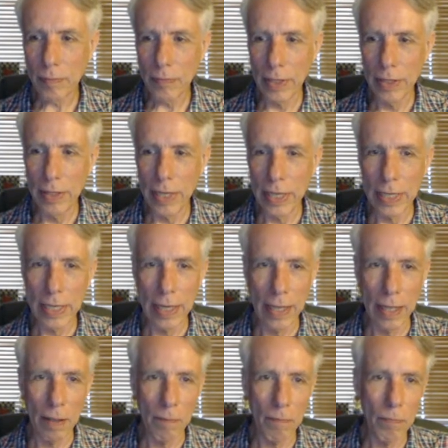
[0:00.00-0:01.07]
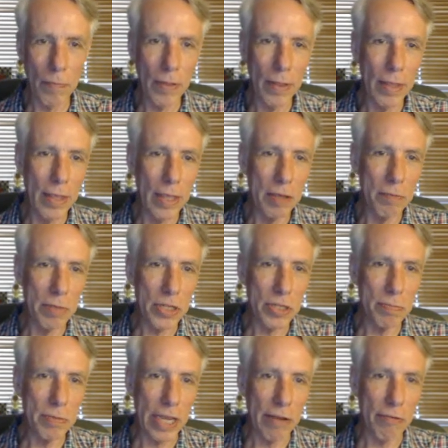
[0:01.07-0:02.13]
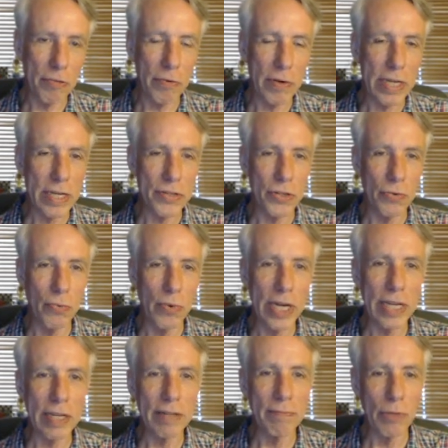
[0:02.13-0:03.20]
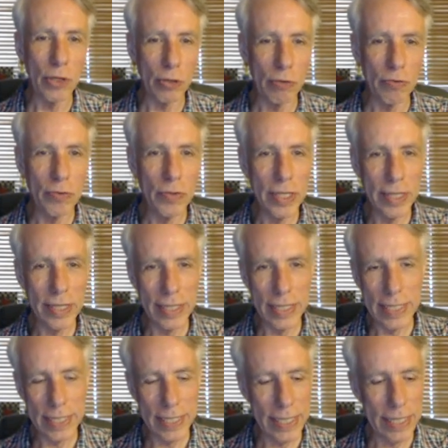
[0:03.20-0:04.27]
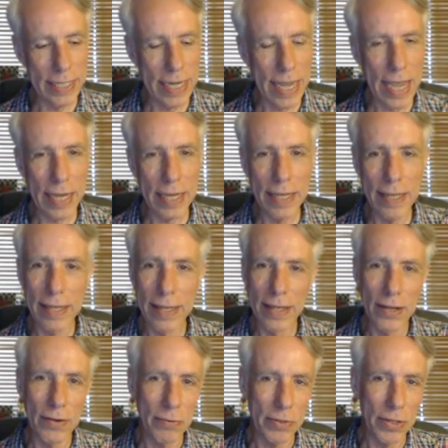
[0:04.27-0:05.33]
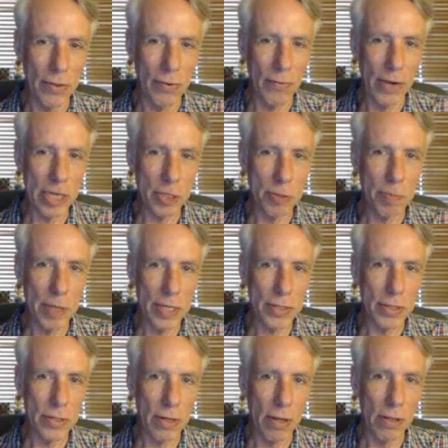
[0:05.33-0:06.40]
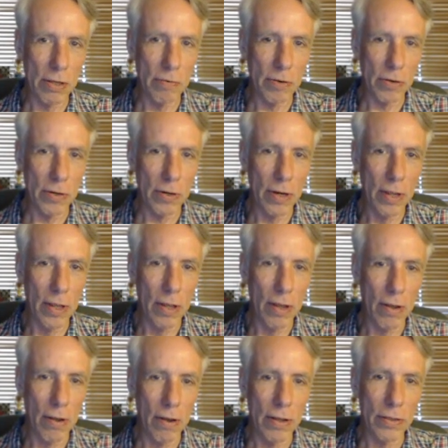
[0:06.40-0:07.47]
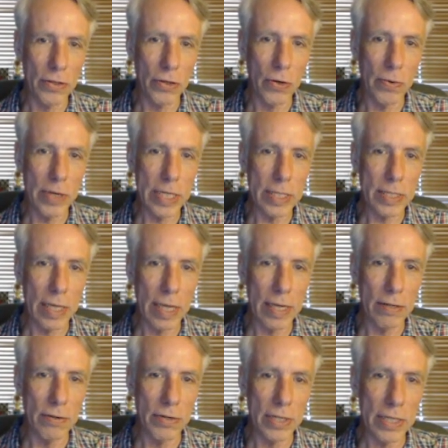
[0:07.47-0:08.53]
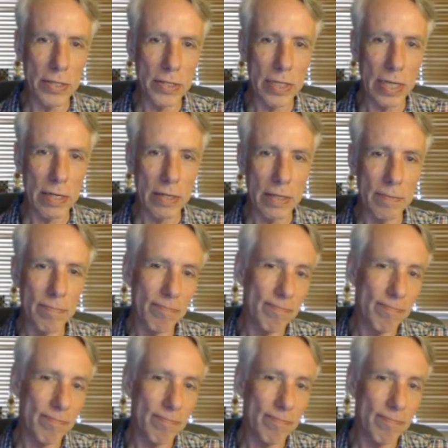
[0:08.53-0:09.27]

Then um, bishop to f3 is a winning move. It's the attack with the white's pieces all over on the queen side or in the center